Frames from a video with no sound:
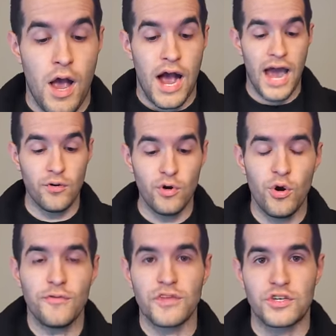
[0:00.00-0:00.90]
I don't
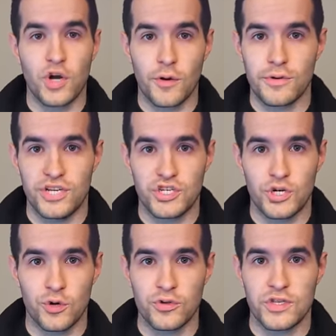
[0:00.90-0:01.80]
know if the Dark
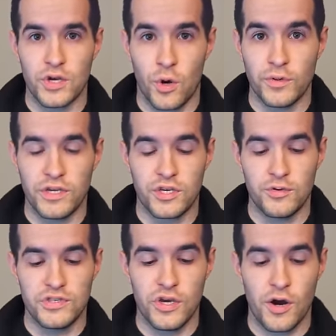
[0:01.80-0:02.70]
Magician Girl is the only
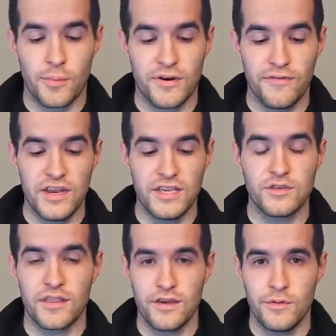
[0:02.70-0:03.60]
QCR, but if it
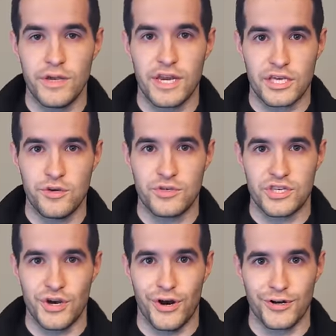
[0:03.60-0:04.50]
is, I think we got a
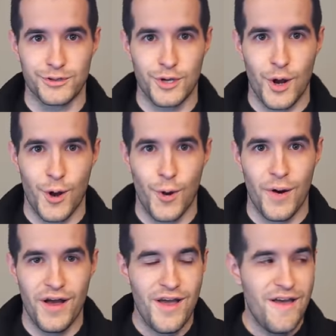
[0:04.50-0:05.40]
QCR.
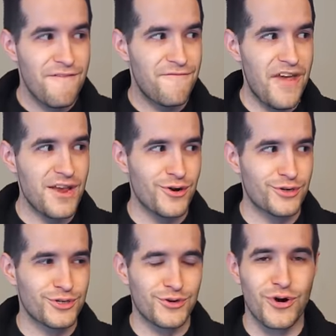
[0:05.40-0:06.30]
So
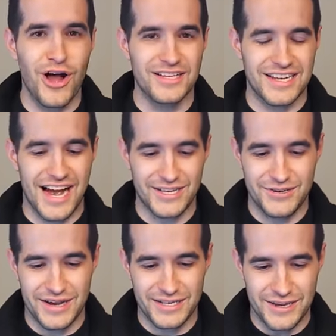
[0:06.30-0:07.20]
fingers crossed, guys.
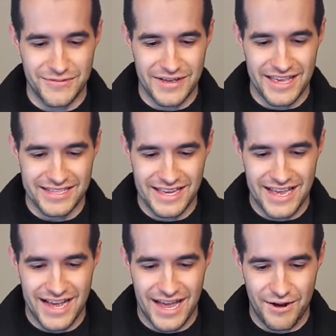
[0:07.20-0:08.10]
You guys could win this. Uh,
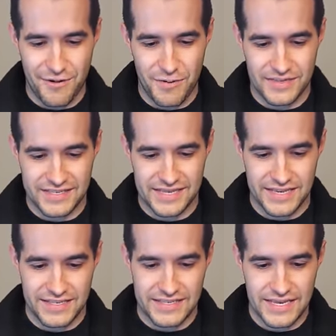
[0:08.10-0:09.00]
I don't know what this
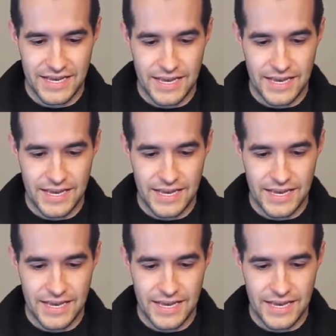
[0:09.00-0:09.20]
is.